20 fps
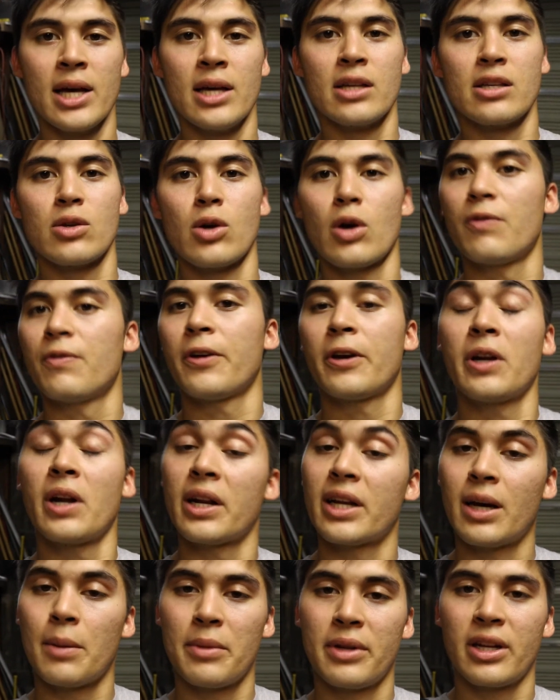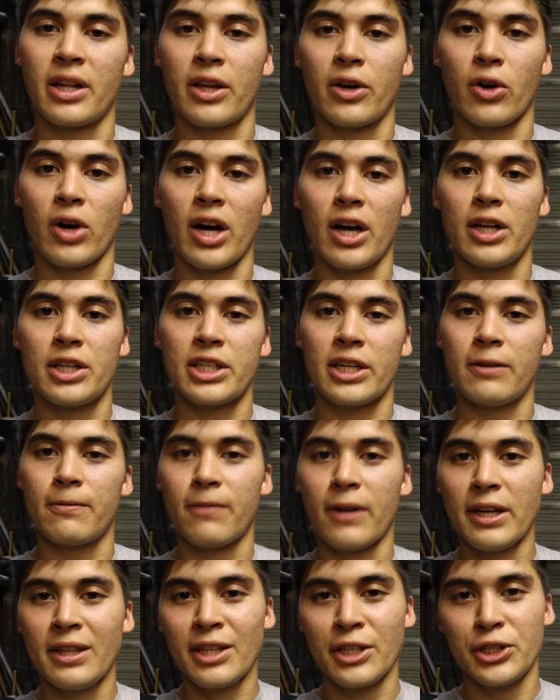So I figured I'd come in the garage and
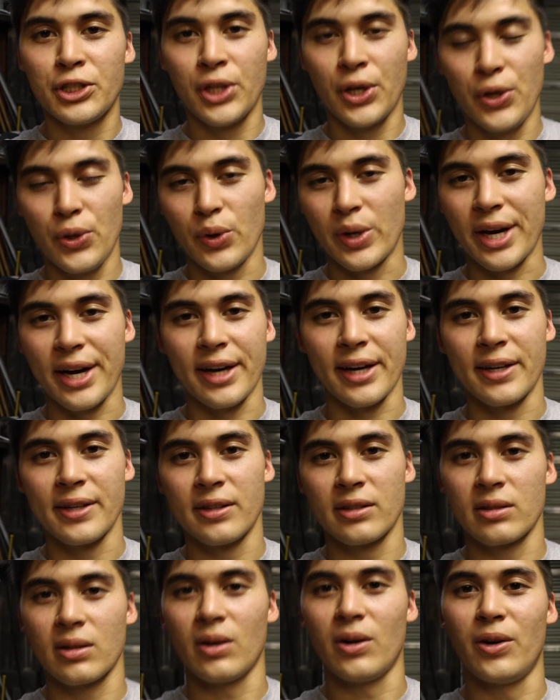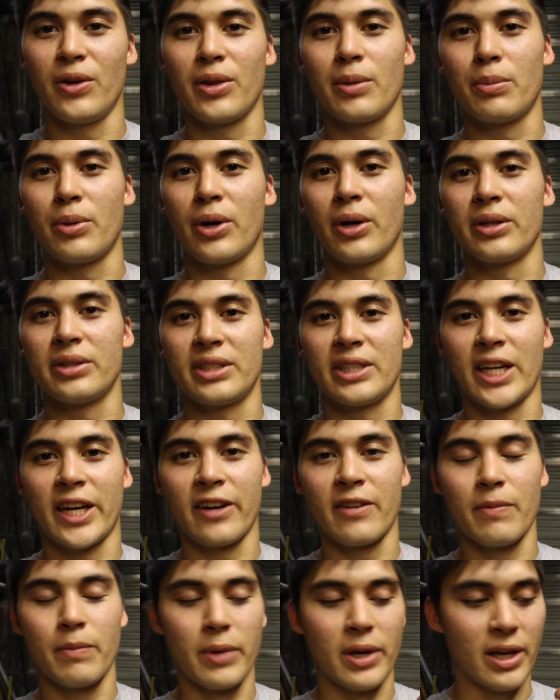finally show you guys all the parts that
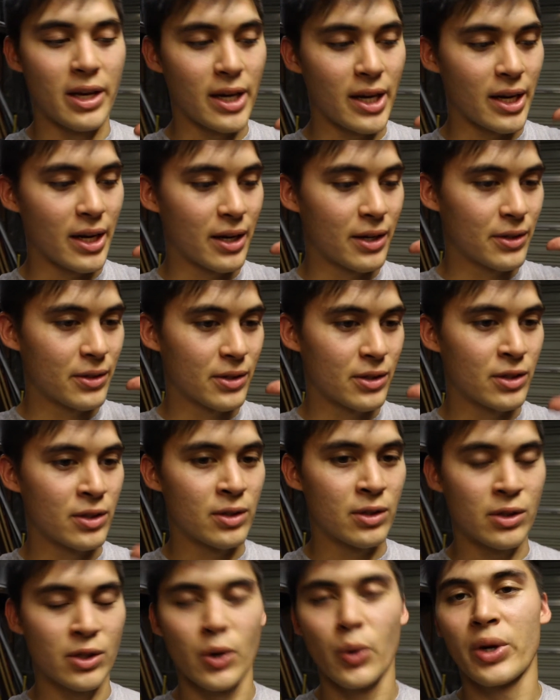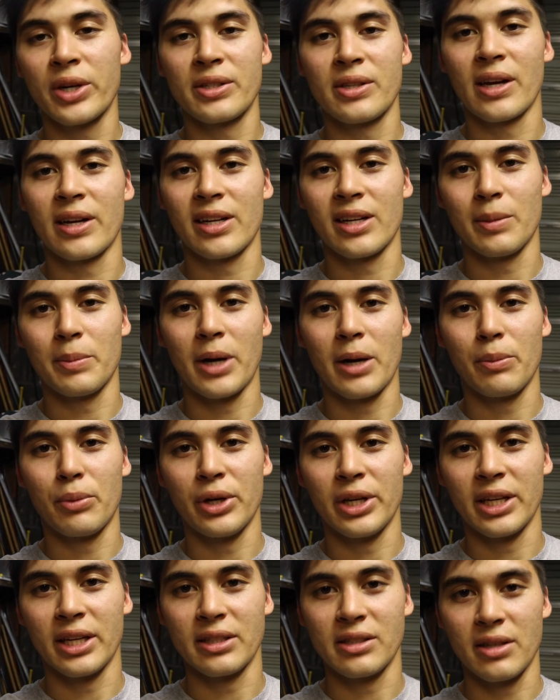I've been so excited about
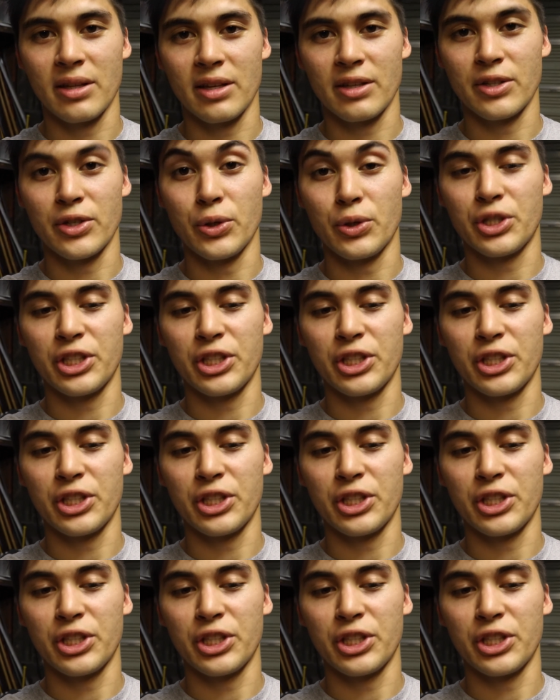putting into this new